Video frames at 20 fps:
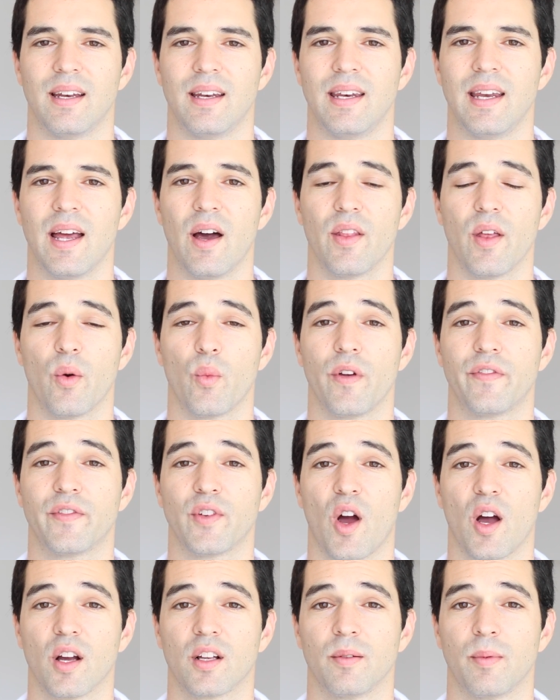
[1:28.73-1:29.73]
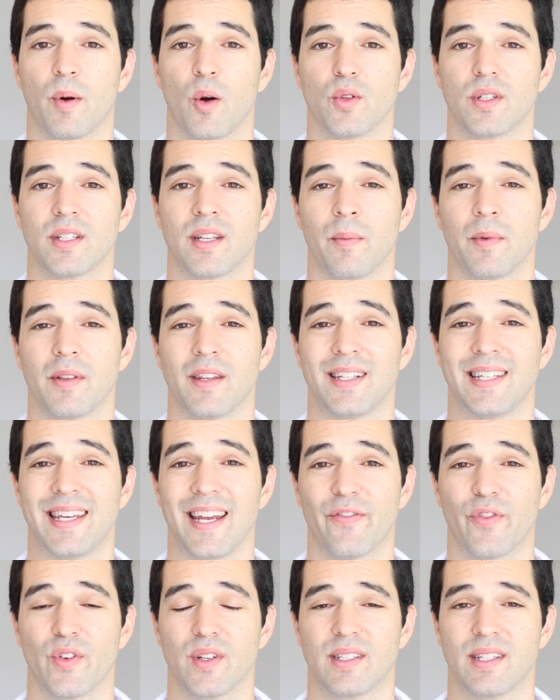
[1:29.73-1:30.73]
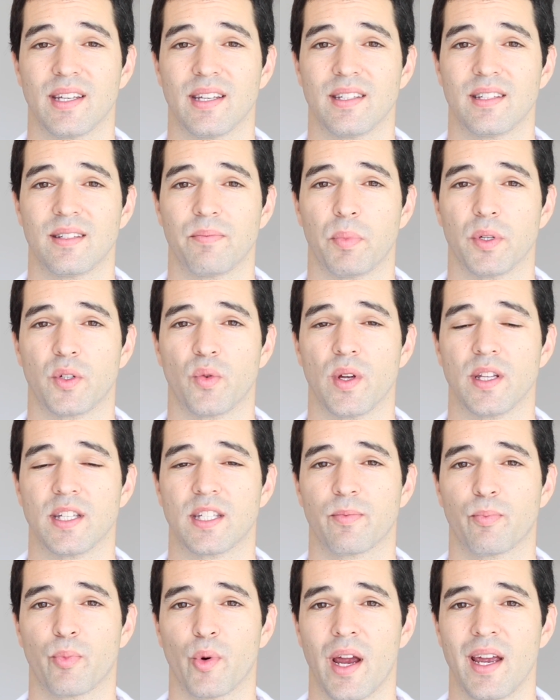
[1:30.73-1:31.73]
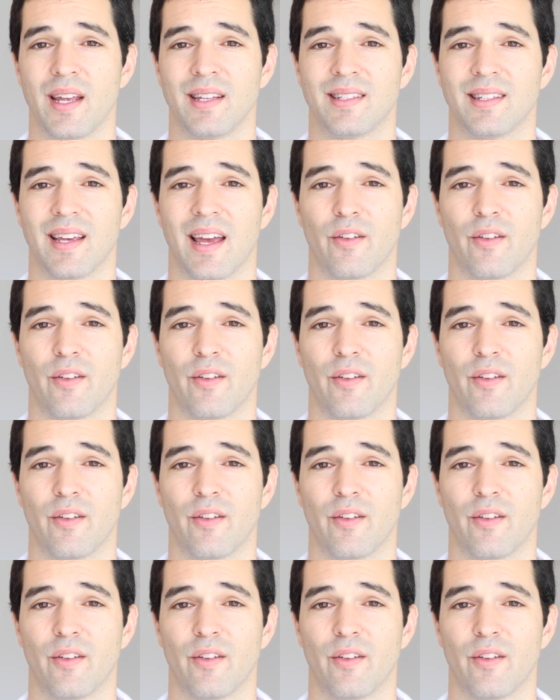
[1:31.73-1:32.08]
Now that we've talked about some of the differences between sprains